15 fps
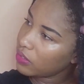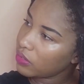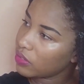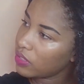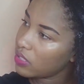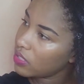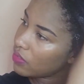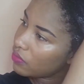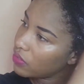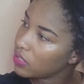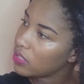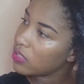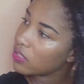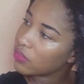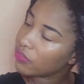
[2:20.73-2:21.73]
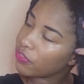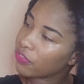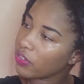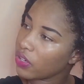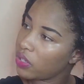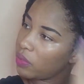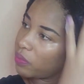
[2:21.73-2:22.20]
this feels
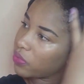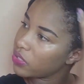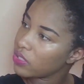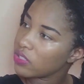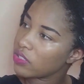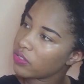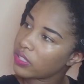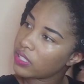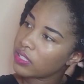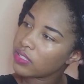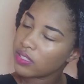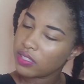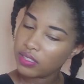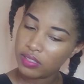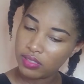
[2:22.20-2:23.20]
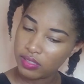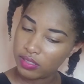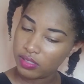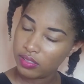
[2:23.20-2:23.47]
very moisturizing.